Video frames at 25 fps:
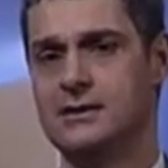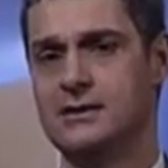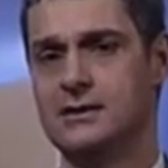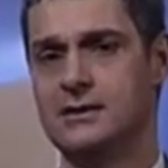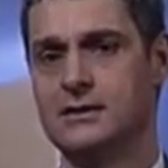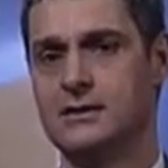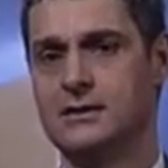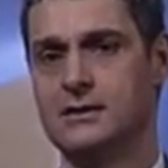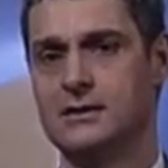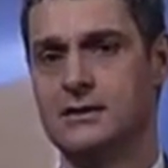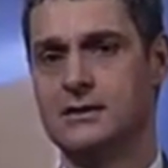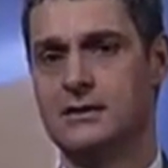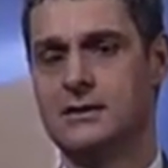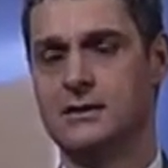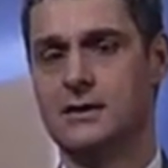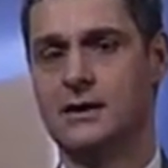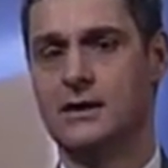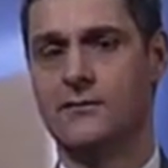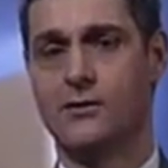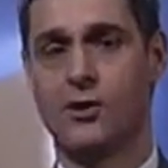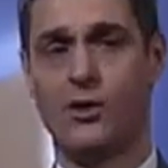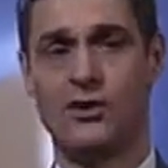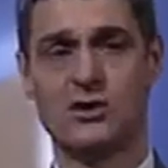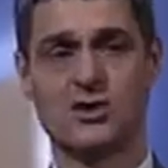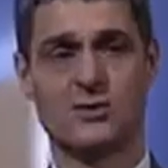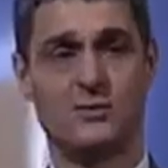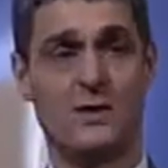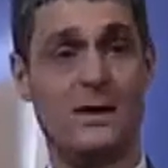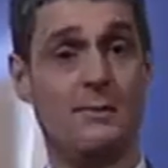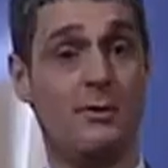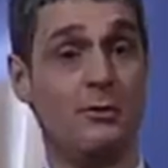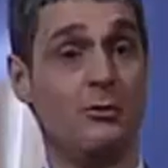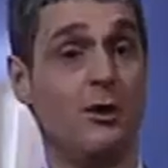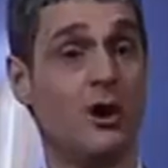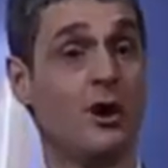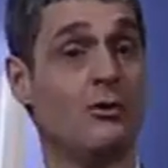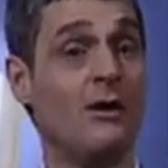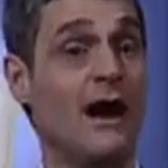Of course,
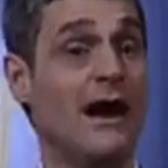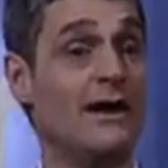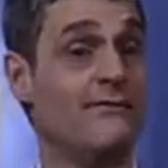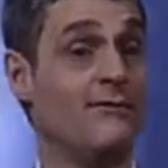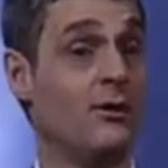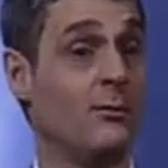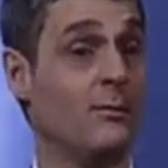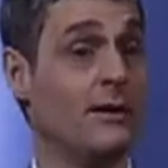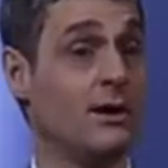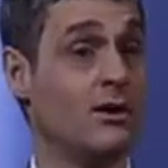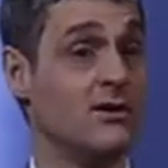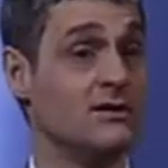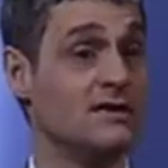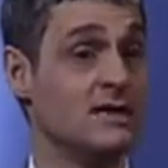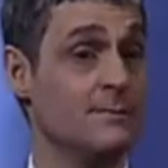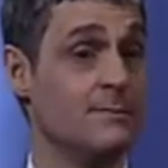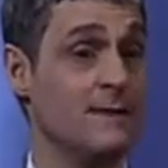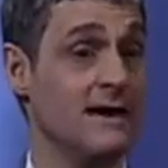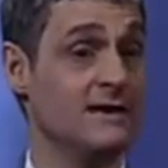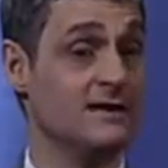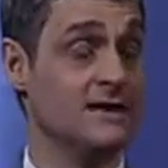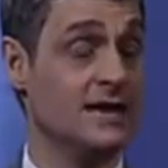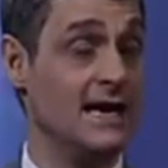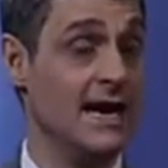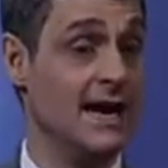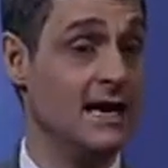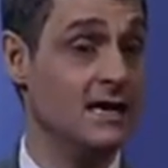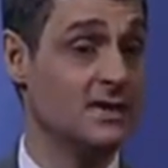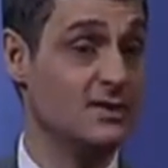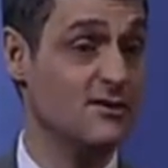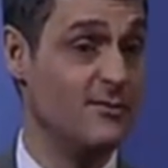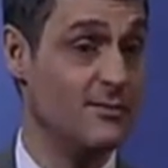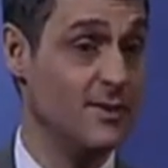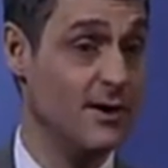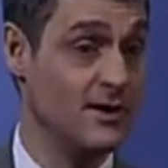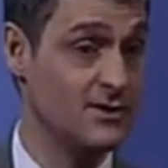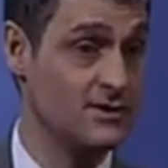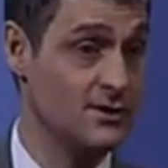people were grateful because it meant an end
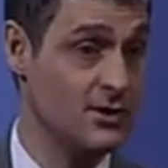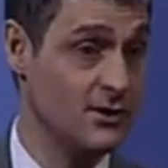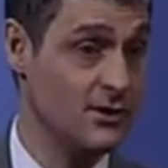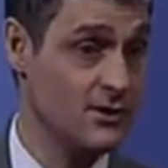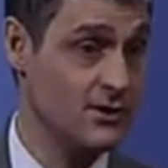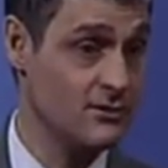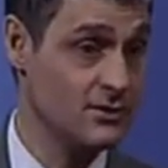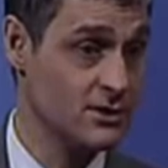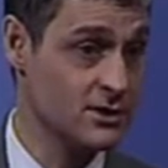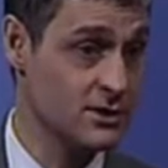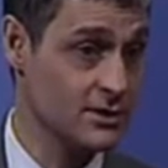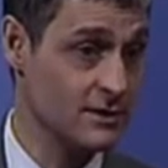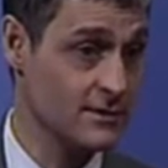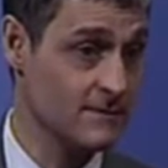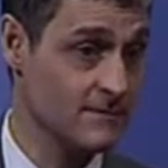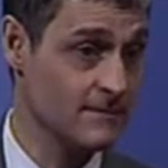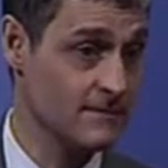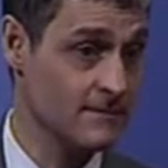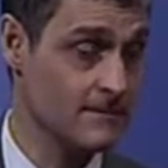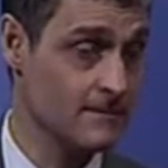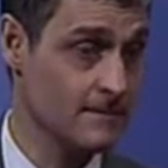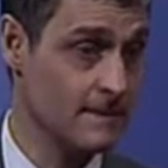of persecution.